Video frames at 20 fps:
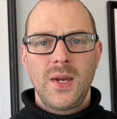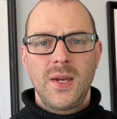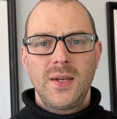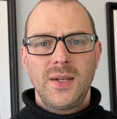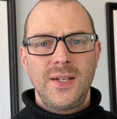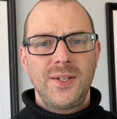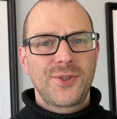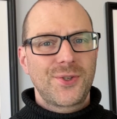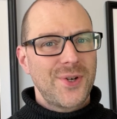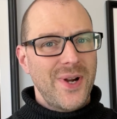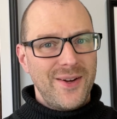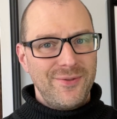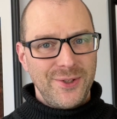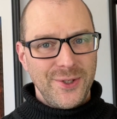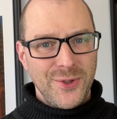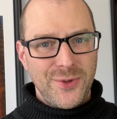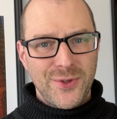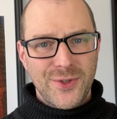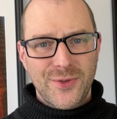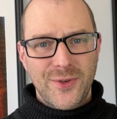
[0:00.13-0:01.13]
In travel
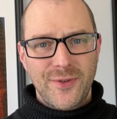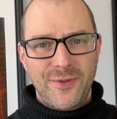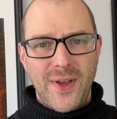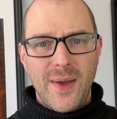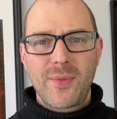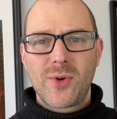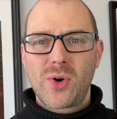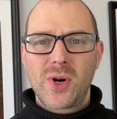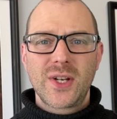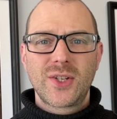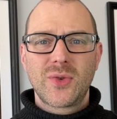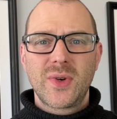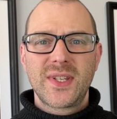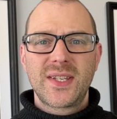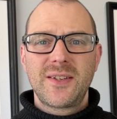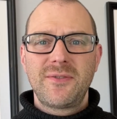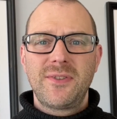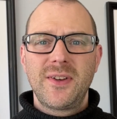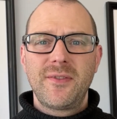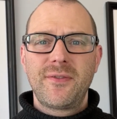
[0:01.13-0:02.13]
news for February
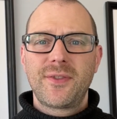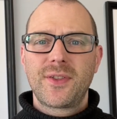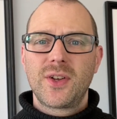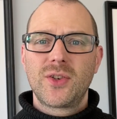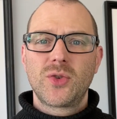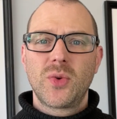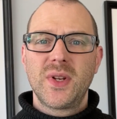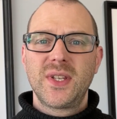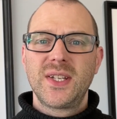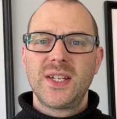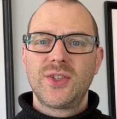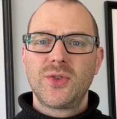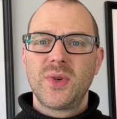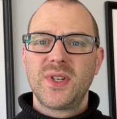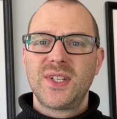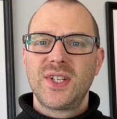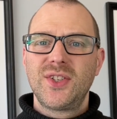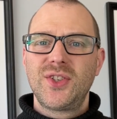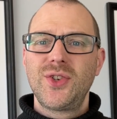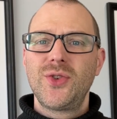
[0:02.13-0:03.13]
25th,
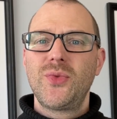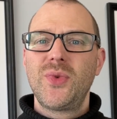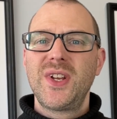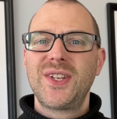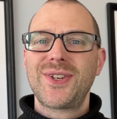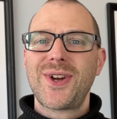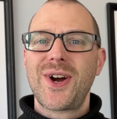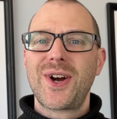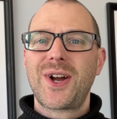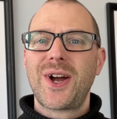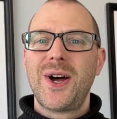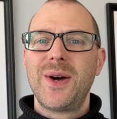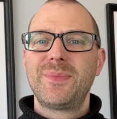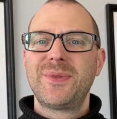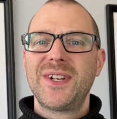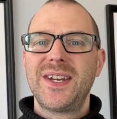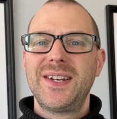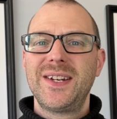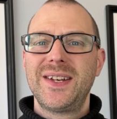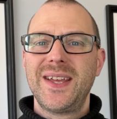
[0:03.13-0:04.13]
2022, we talk
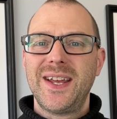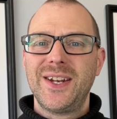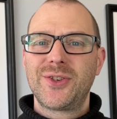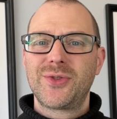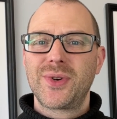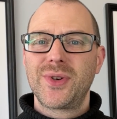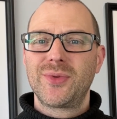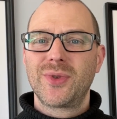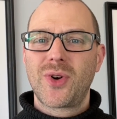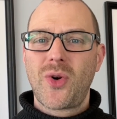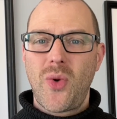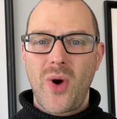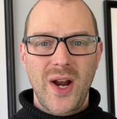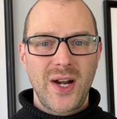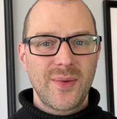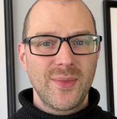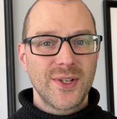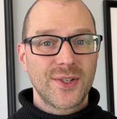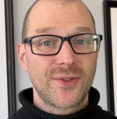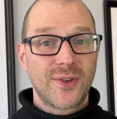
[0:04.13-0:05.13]
updated entry
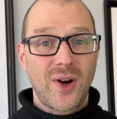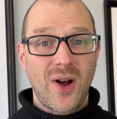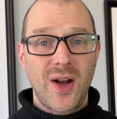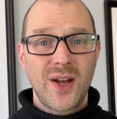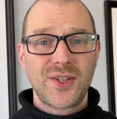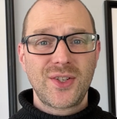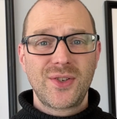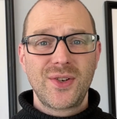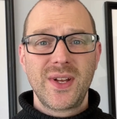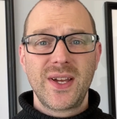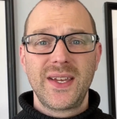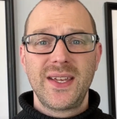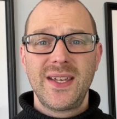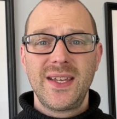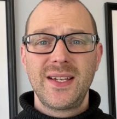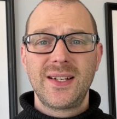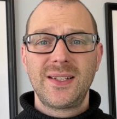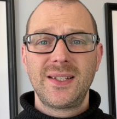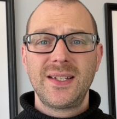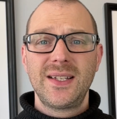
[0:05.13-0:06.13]
requirements for Austria,
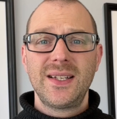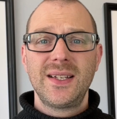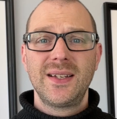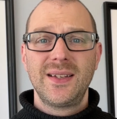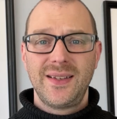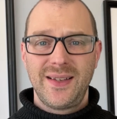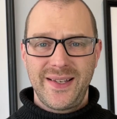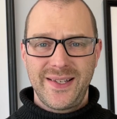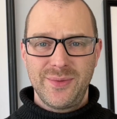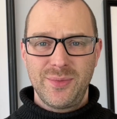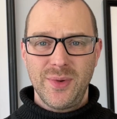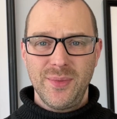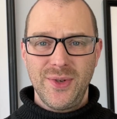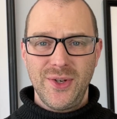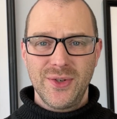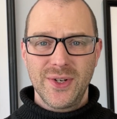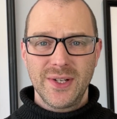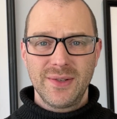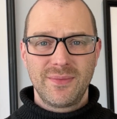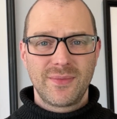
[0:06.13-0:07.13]
Italy, and
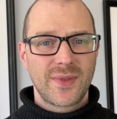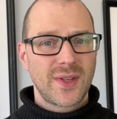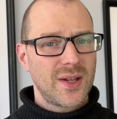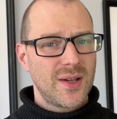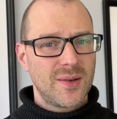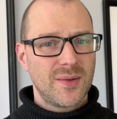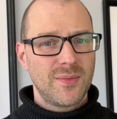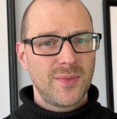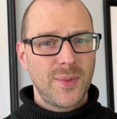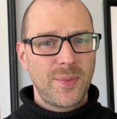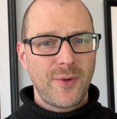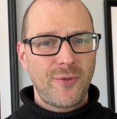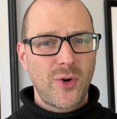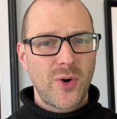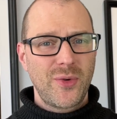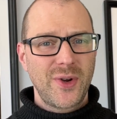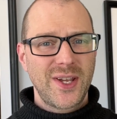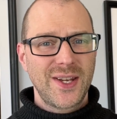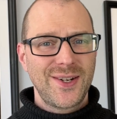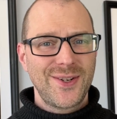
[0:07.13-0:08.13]
Bermuda. But
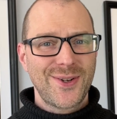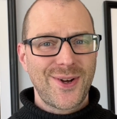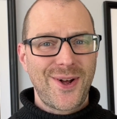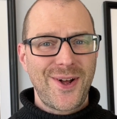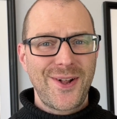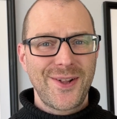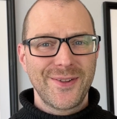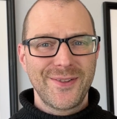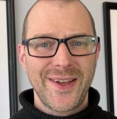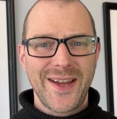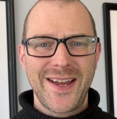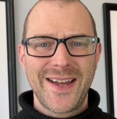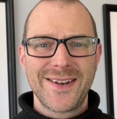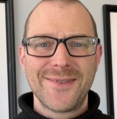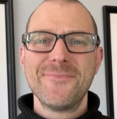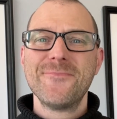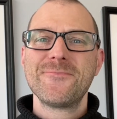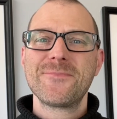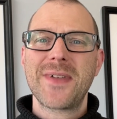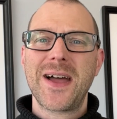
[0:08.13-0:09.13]
before we get into all of that,
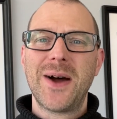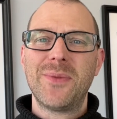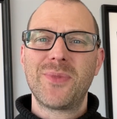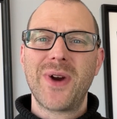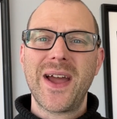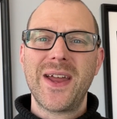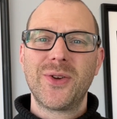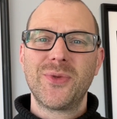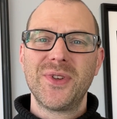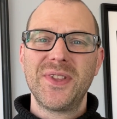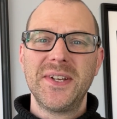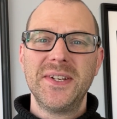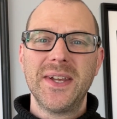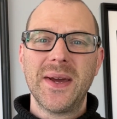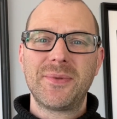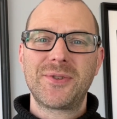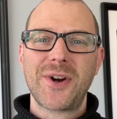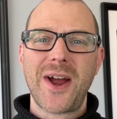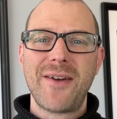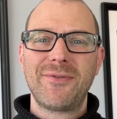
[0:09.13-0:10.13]
I'm Brandon with the
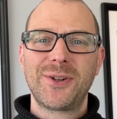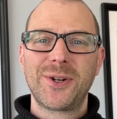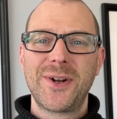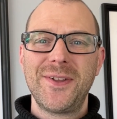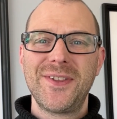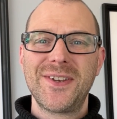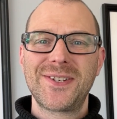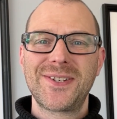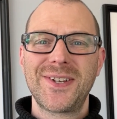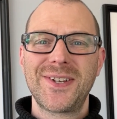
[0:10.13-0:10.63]
Adept Traveler, and this